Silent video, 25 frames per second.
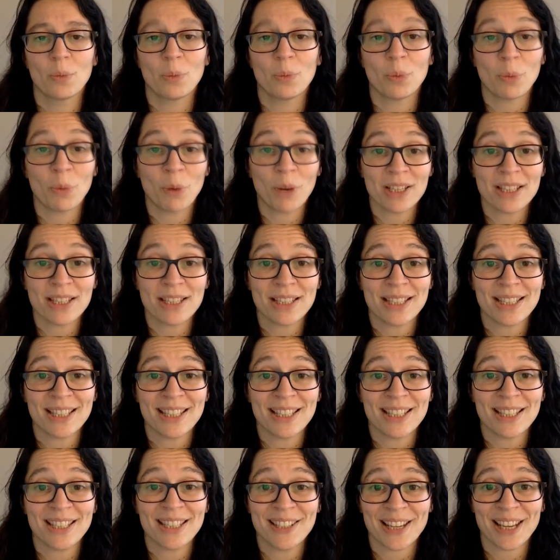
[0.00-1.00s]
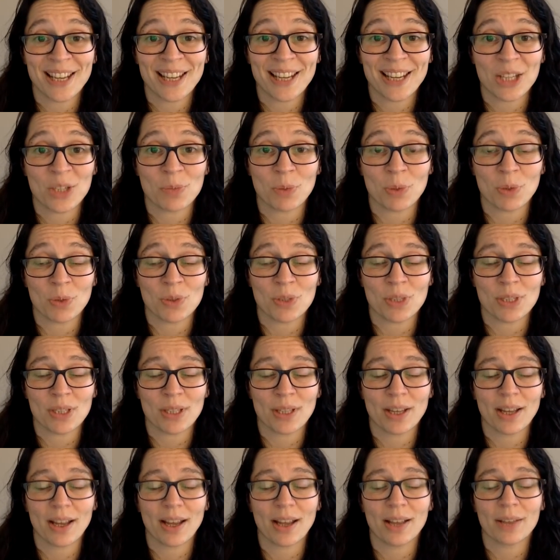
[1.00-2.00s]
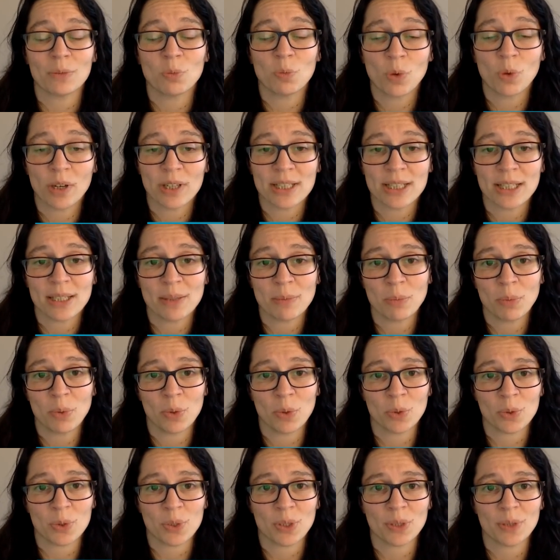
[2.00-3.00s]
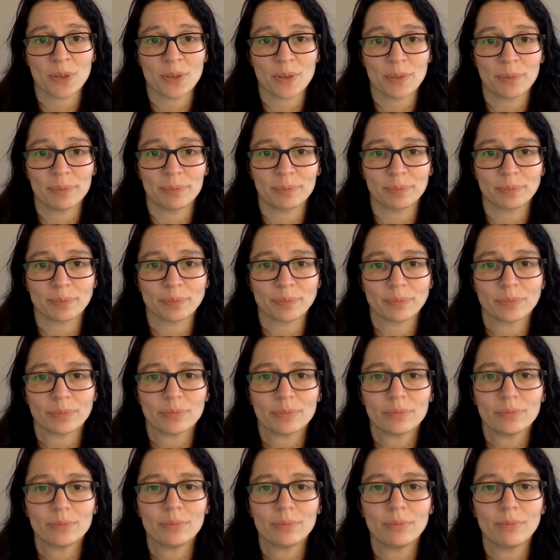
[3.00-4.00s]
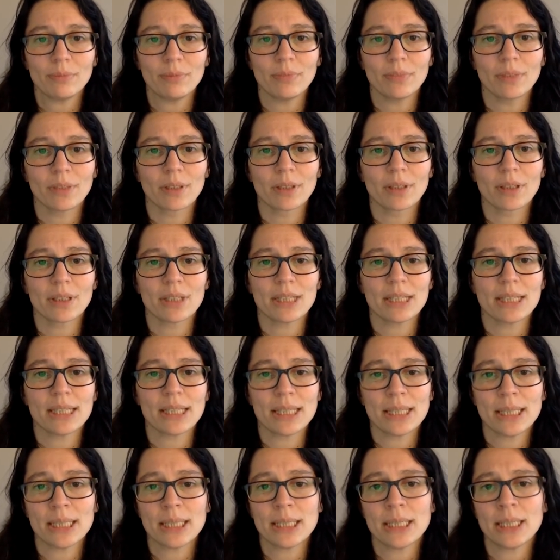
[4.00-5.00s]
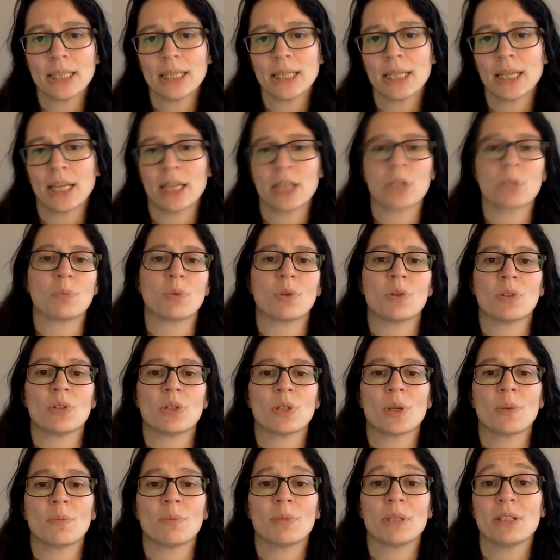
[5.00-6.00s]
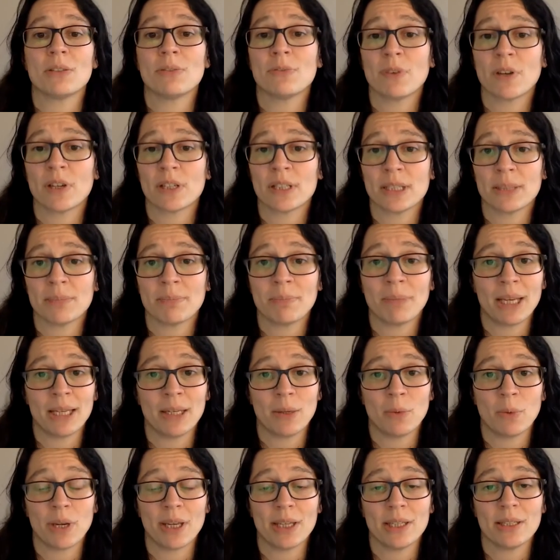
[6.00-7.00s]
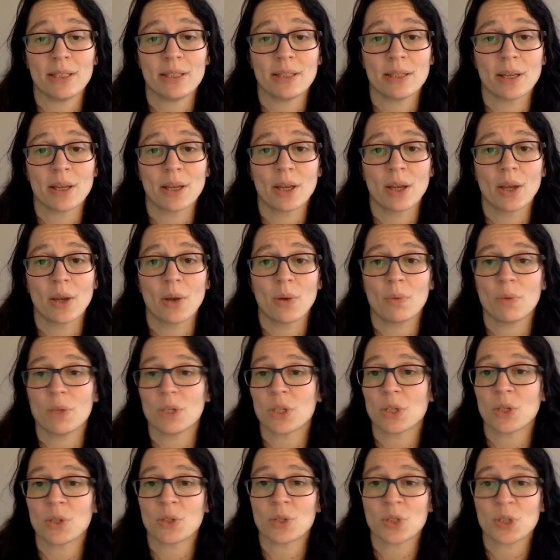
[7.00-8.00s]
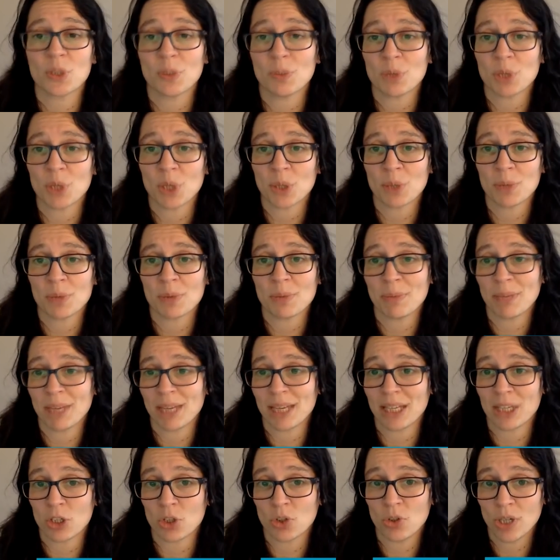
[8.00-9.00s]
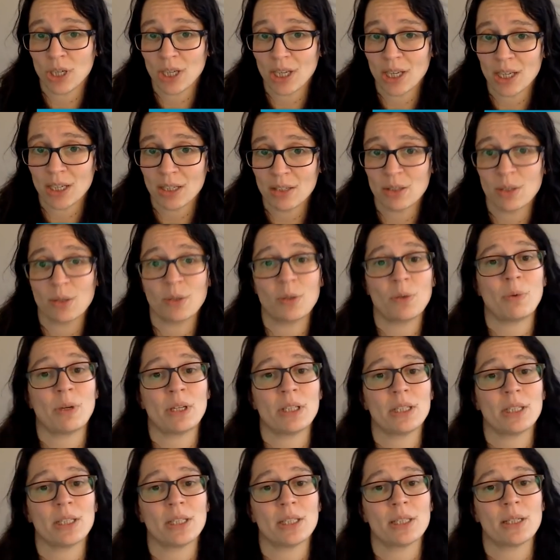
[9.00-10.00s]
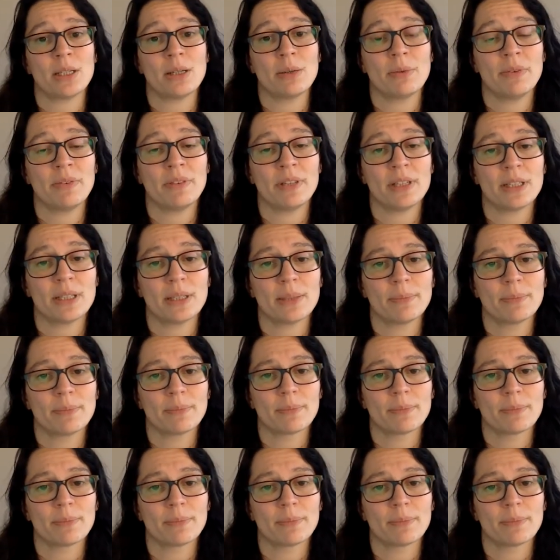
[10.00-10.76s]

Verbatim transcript: But why is citizen engagement and why is it important? Citizen engagement can be defined in many ways, which can sometimes make it tricky to know where to start with it.